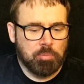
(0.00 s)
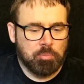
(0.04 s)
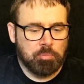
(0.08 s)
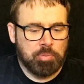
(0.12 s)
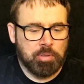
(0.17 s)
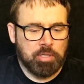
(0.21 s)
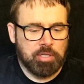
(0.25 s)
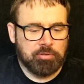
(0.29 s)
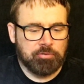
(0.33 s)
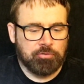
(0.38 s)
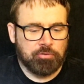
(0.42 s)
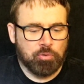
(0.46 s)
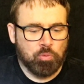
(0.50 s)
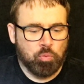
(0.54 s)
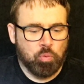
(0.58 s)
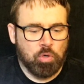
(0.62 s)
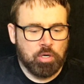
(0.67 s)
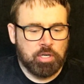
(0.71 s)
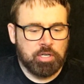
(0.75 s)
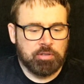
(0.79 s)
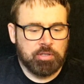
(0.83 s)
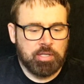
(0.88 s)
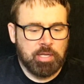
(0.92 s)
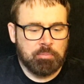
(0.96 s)
But for
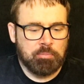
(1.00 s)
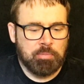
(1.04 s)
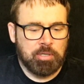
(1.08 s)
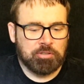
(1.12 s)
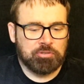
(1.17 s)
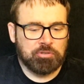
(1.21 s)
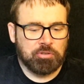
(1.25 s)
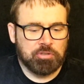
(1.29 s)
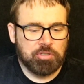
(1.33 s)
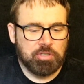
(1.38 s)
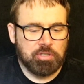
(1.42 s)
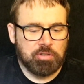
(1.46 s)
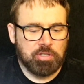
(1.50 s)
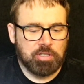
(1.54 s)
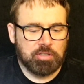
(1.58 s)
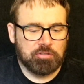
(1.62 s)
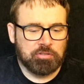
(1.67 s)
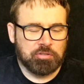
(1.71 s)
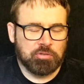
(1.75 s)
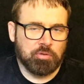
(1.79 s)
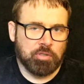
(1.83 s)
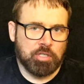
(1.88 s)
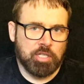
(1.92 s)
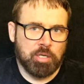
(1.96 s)
working that muscle, she
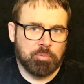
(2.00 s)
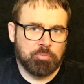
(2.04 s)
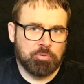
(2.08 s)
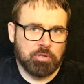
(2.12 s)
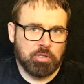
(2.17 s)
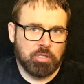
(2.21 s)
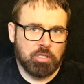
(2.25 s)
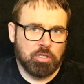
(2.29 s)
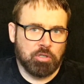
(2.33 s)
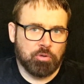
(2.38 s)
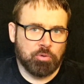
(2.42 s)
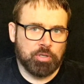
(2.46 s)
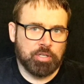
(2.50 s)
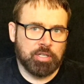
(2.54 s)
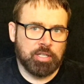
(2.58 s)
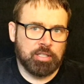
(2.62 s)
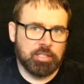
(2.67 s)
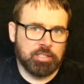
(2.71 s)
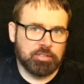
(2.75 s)
thinks it's going to help in the long run.